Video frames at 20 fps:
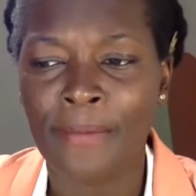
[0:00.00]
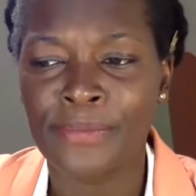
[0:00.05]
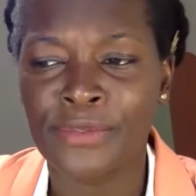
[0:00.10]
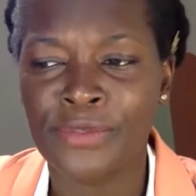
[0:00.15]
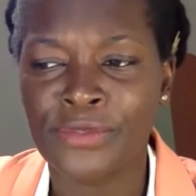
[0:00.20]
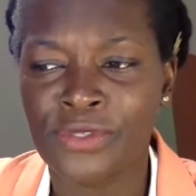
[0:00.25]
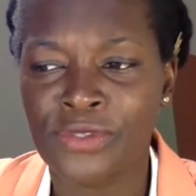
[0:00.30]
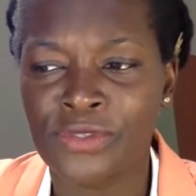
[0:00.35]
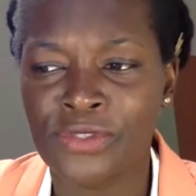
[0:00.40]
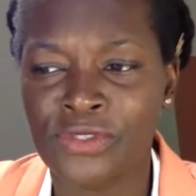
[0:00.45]

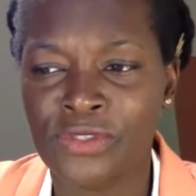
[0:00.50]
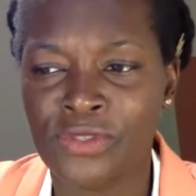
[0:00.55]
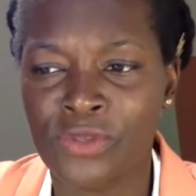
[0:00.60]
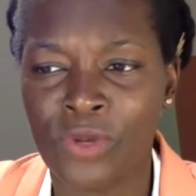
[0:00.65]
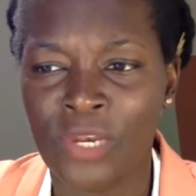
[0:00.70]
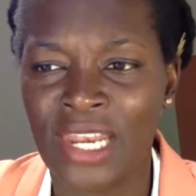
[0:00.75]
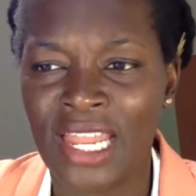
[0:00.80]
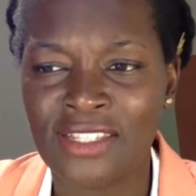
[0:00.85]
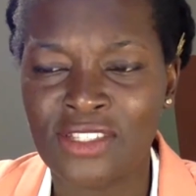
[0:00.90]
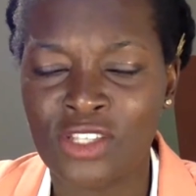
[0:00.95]
so
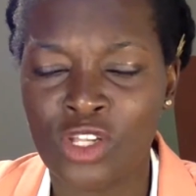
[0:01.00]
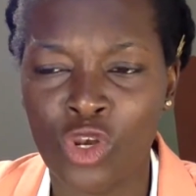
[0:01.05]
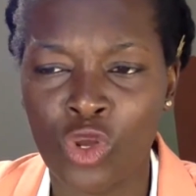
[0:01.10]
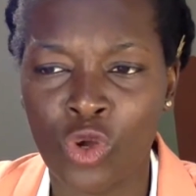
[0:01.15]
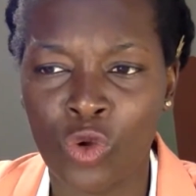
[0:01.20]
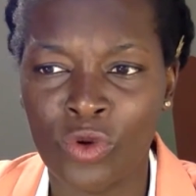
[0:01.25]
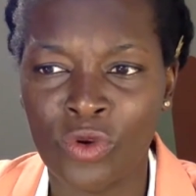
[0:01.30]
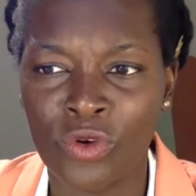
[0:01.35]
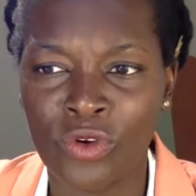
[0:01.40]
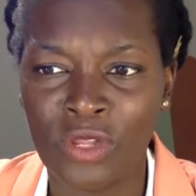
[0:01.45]
let
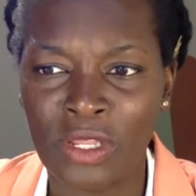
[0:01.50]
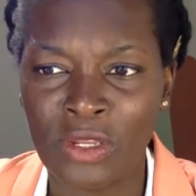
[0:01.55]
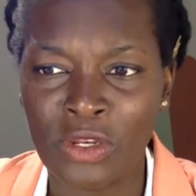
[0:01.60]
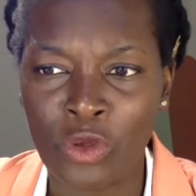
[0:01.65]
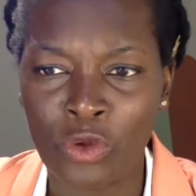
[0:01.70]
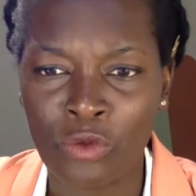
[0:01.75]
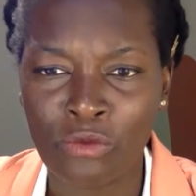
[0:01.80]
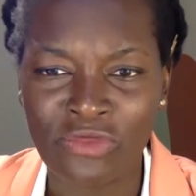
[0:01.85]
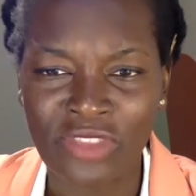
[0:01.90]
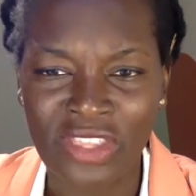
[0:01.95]
alone,
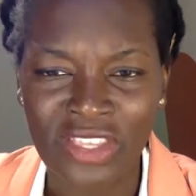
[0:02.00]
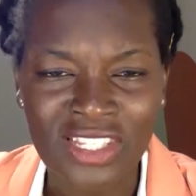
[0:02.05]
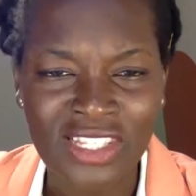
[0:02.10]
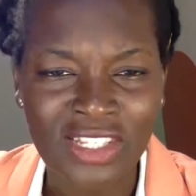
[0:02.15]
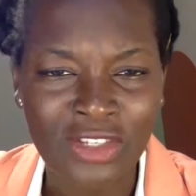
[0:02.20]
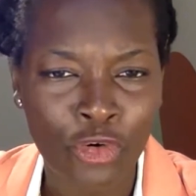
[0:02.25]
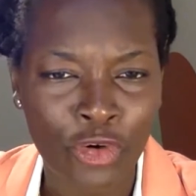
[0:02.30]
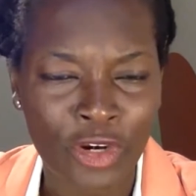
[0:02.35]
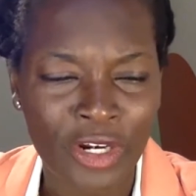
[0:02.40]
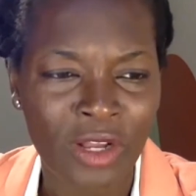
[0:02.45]
in
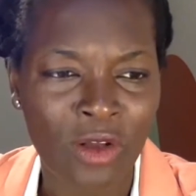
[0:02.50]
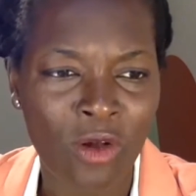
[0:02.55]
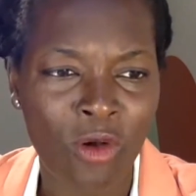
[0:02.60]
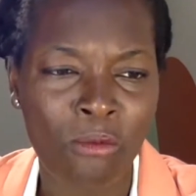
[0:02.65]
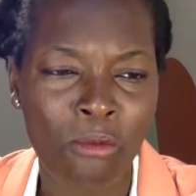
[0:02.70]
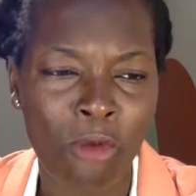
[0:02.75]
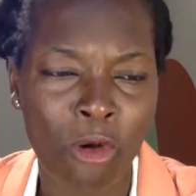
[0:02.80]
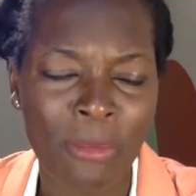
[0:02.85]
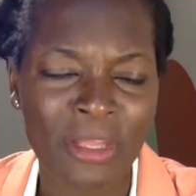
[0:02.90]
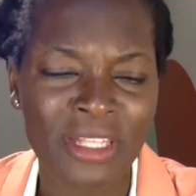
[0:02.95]
this
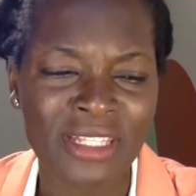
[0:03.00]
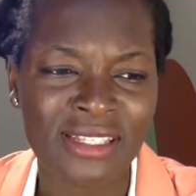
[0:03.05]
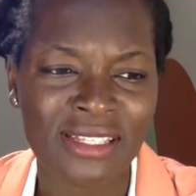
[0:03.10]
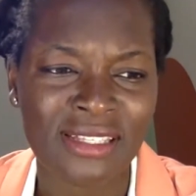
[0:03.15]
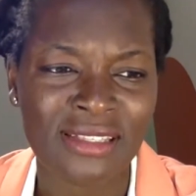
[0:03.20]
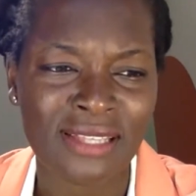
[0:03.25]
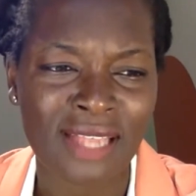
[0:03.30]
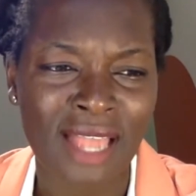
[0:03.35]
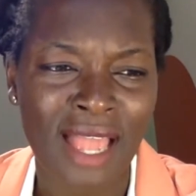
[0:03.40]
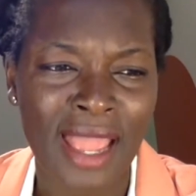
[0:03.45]
critical moments
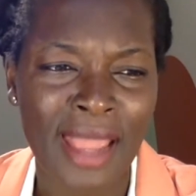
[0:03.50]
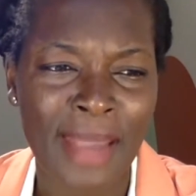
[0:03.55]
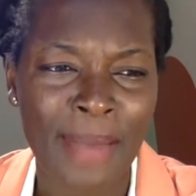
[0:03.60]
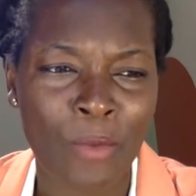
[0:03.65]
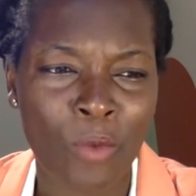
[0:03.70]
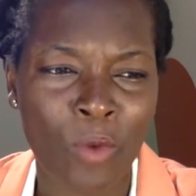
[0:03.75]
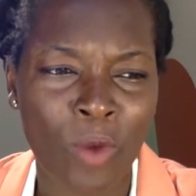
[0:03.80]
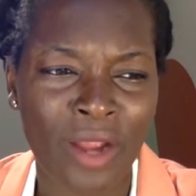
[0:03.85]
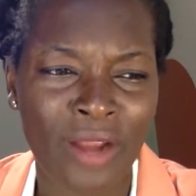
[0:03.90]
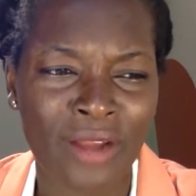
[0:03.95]
in
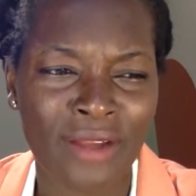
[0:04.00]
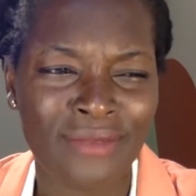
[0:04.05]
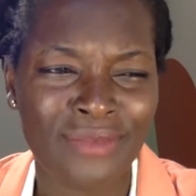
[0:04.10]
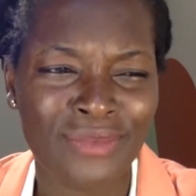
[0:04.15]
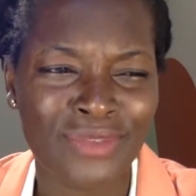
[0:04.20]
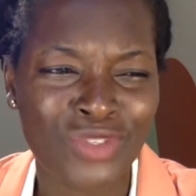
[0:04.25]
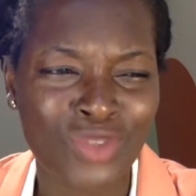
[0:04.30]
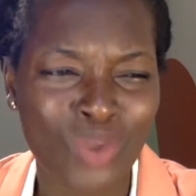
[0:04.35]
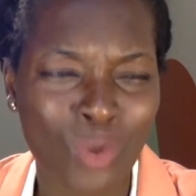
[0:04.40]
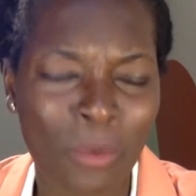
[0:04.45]
time where
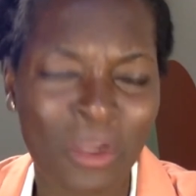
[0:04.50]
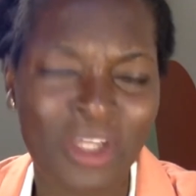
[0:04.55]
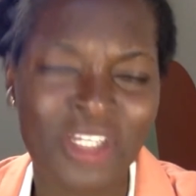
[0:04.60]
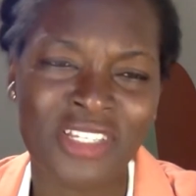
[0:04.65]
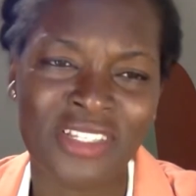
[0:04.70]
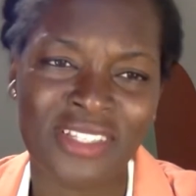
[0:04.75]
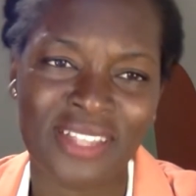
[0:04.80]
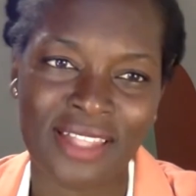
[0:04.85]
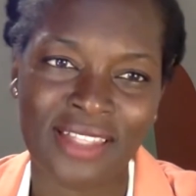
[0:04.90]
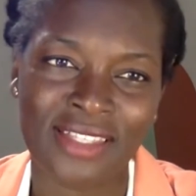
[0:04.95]
so
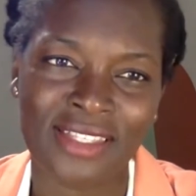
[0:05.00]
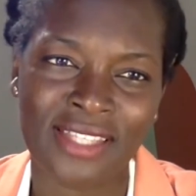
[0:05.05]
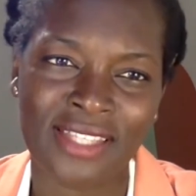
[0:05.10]
much is at